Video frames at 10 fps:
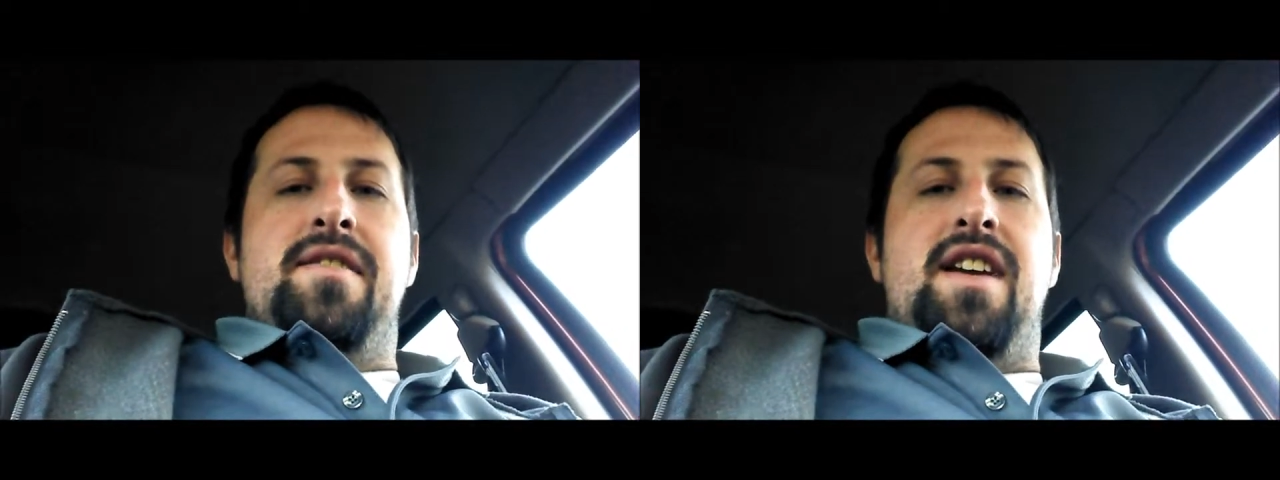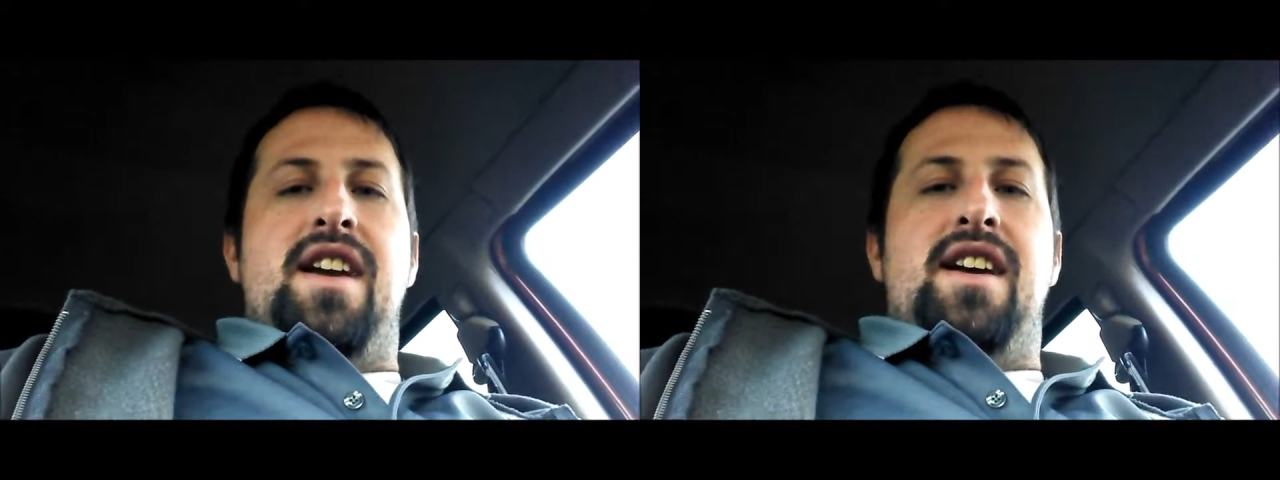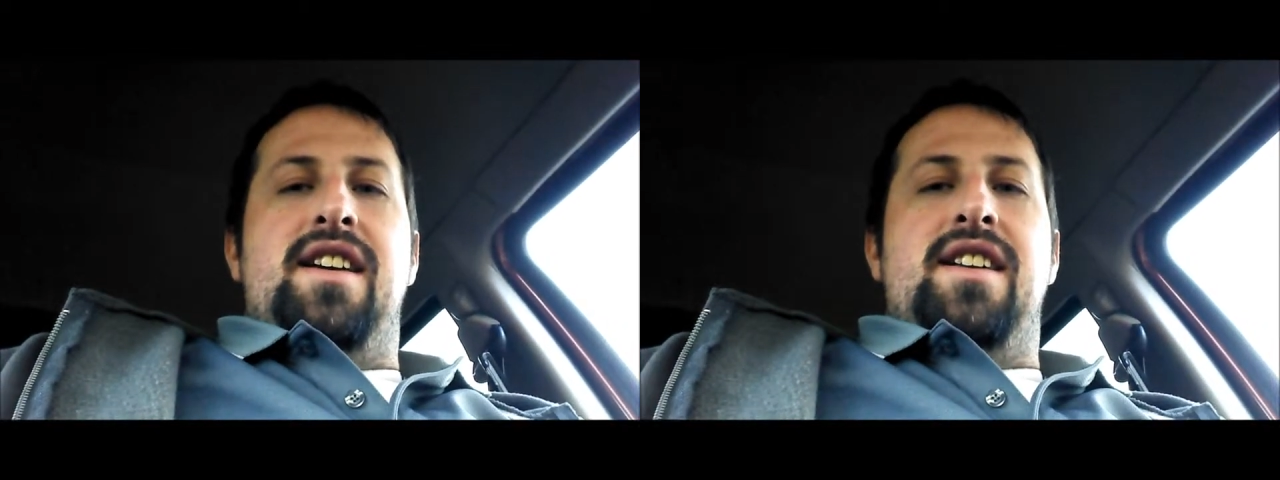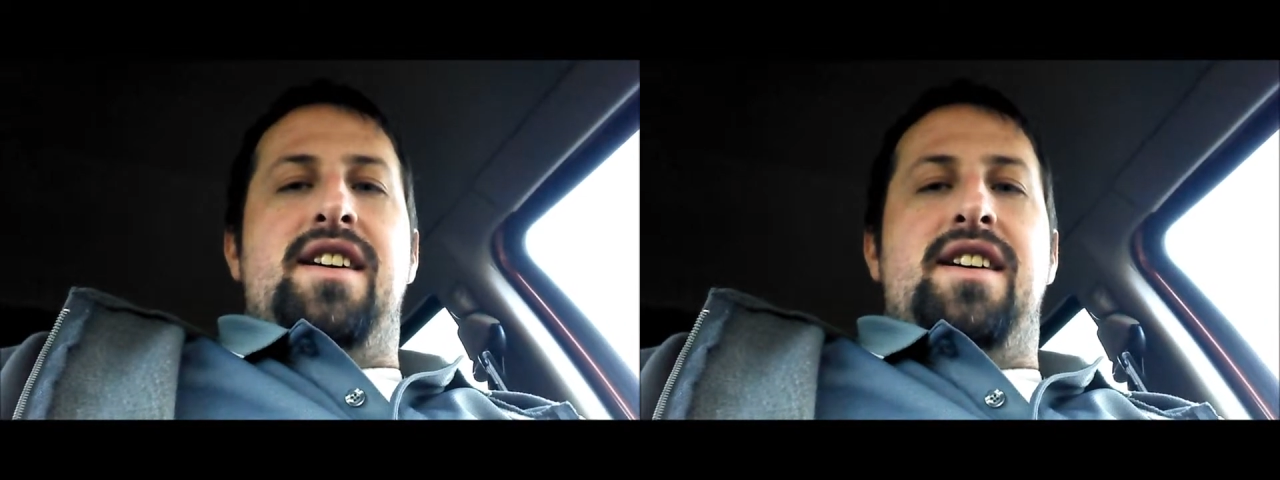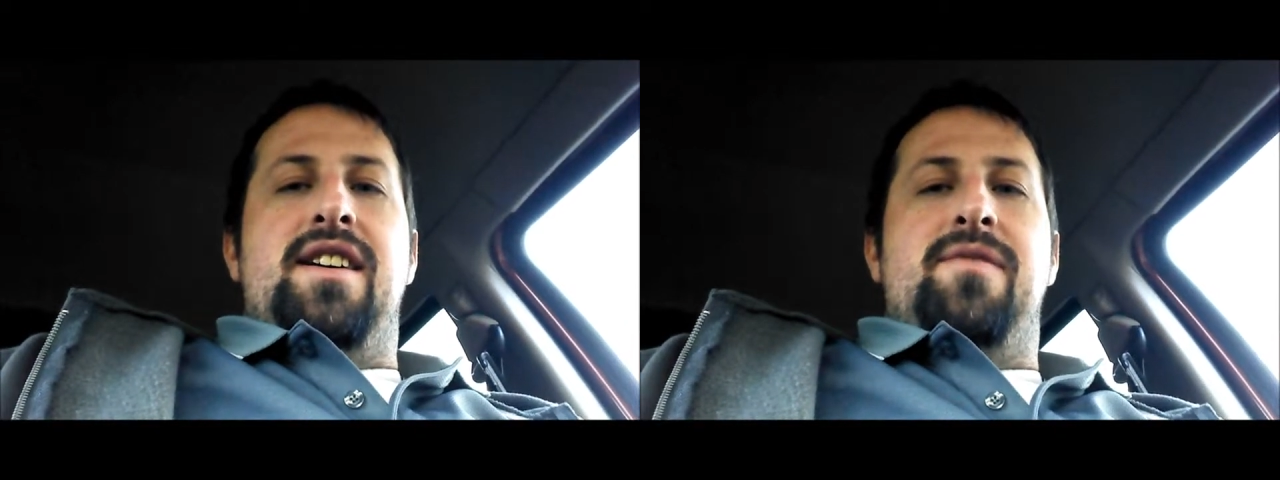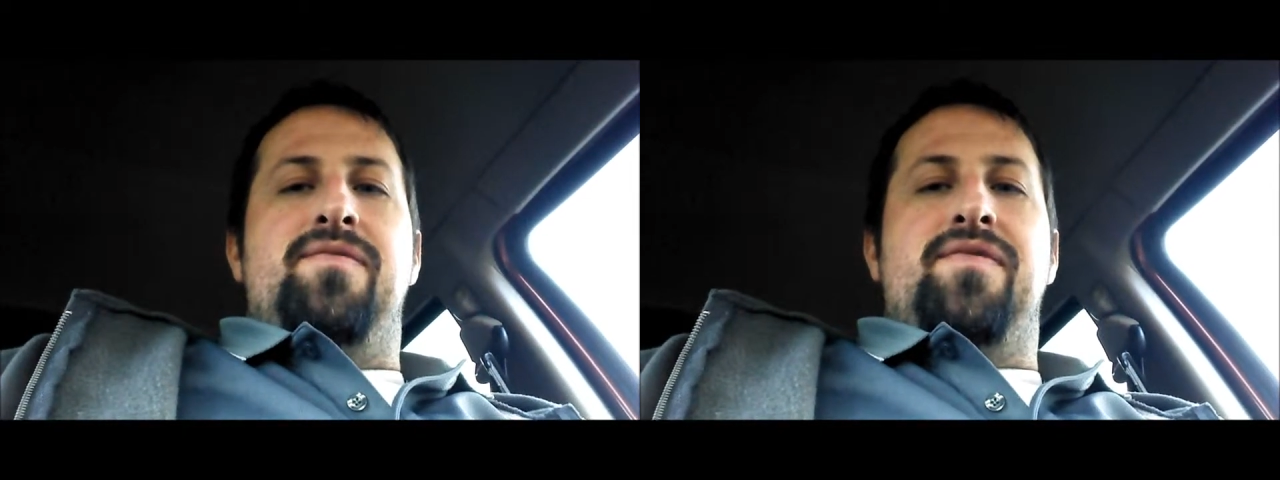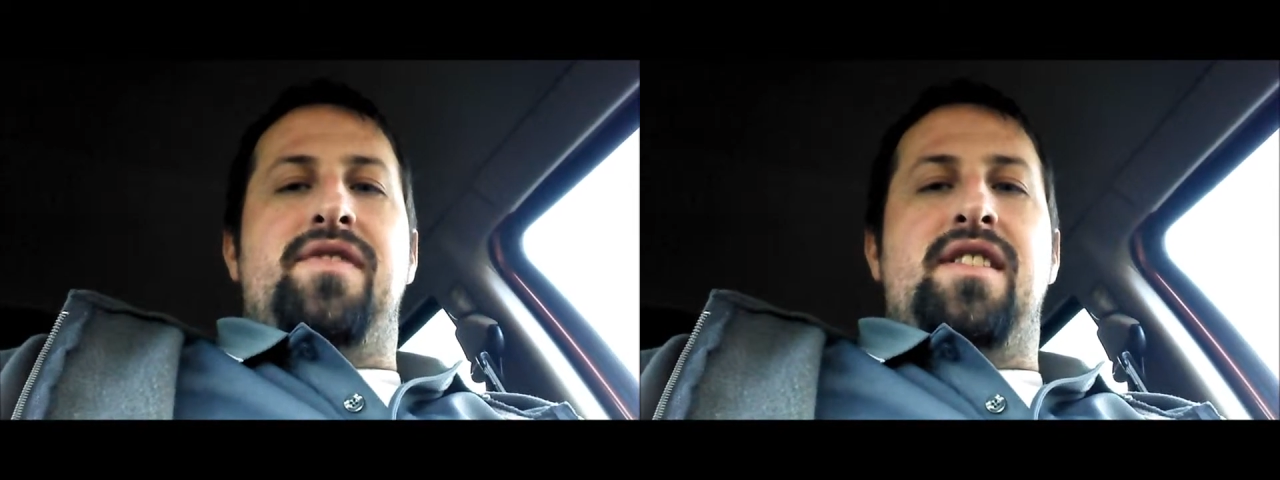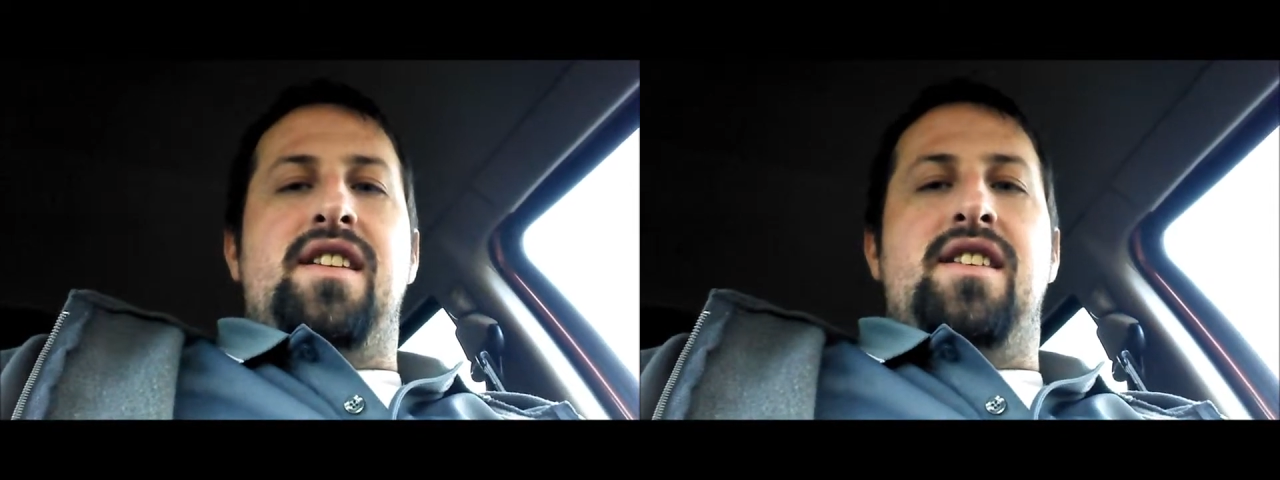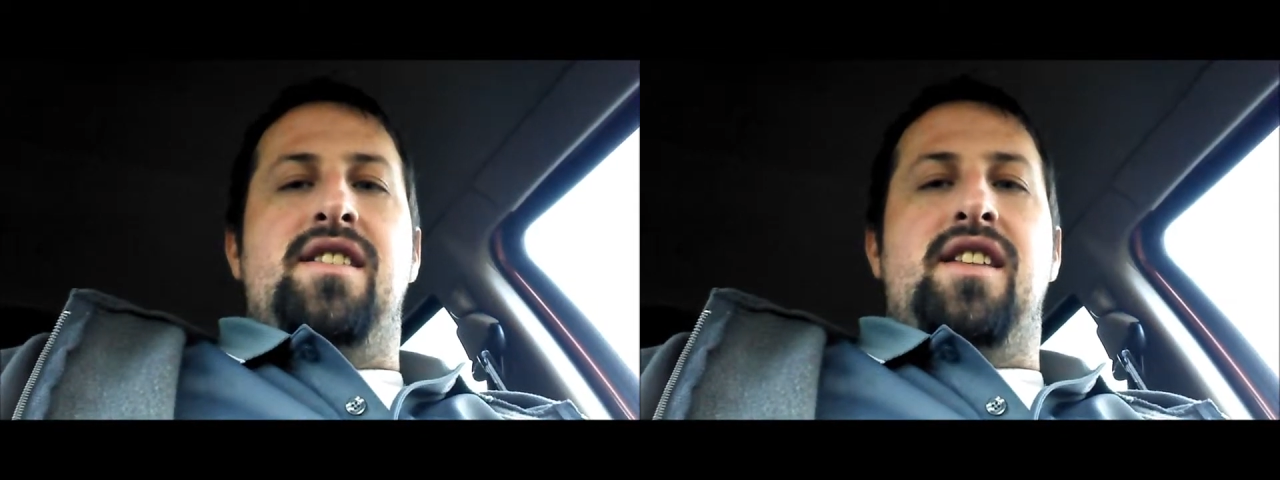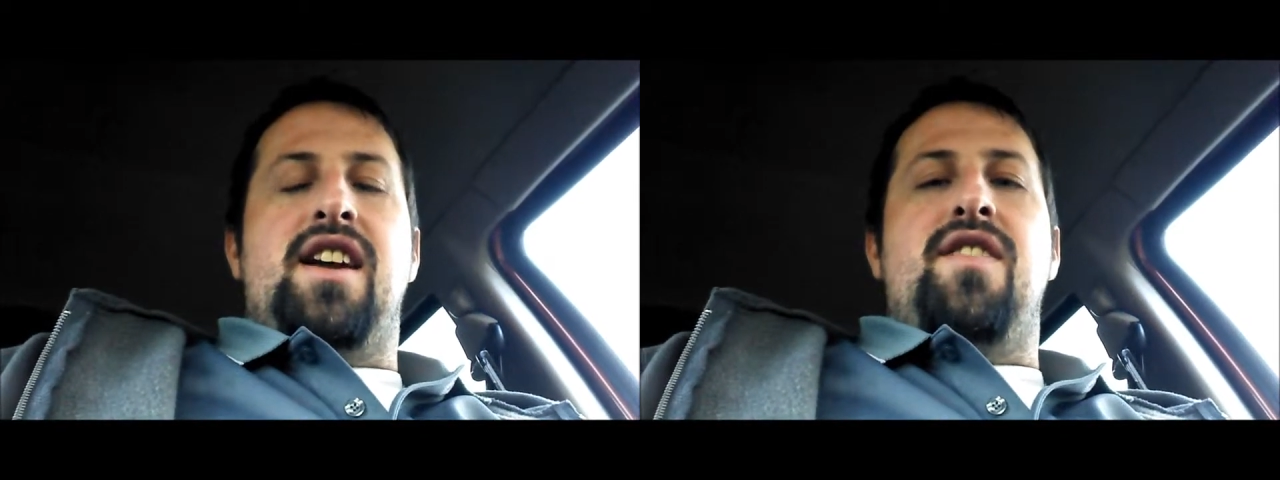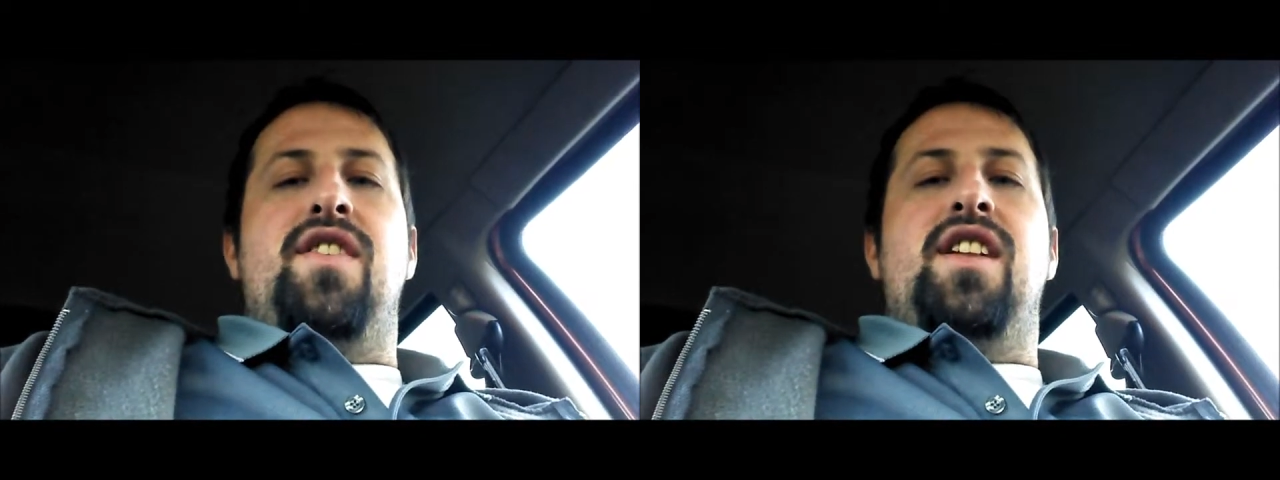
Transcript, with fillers: And uh, like if